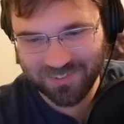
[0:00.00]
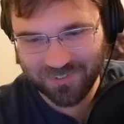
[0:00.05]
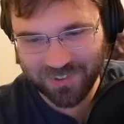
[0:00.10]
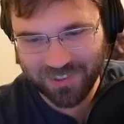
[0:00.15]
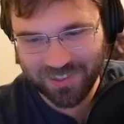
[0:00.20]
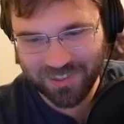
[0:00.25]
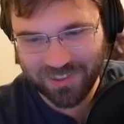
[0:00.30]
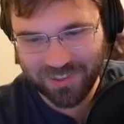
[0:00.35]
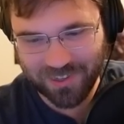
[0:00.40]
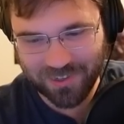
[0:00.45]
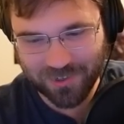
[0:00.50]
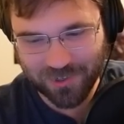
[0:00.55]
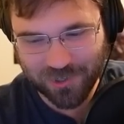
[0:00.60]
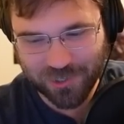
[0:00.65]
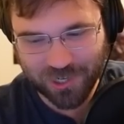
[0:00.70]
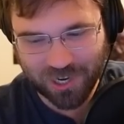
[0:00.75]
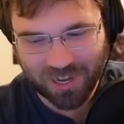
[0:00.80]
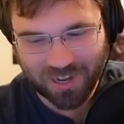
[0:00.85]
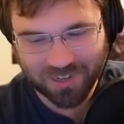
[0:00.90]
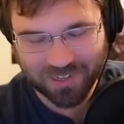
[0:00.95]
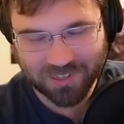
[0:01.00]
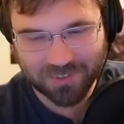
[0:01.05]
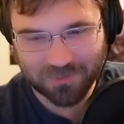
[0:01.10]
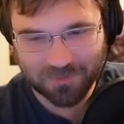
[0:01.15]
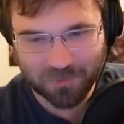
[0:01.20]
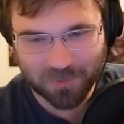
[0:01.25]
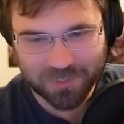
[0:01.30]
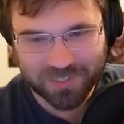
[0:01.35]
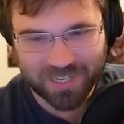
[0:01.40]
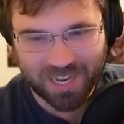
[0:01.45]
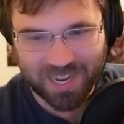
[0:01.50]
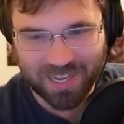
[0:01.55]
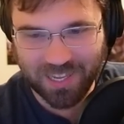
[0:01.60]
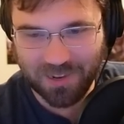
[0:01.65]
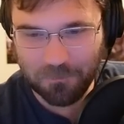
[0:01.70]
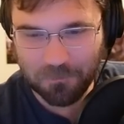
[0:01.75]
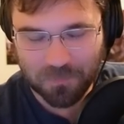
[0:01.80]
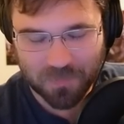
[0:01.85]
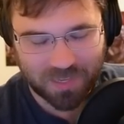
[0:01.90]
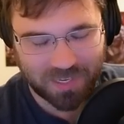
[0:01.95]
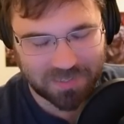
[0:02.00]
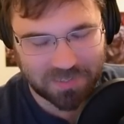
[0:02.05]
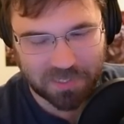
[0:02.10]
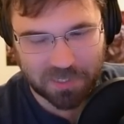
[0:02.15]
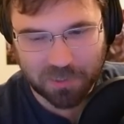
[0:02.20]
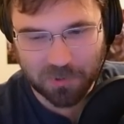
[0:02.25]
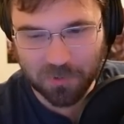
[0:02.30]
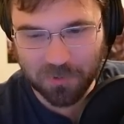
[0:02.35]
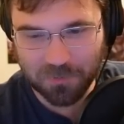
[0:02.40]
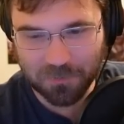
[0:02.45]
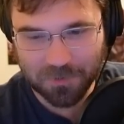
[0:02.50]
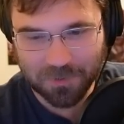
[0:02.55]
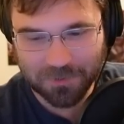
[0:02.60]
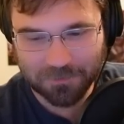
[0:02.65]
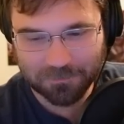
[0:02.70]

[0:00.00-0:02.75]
with the Thunder Shock. We'll take it. He's cute.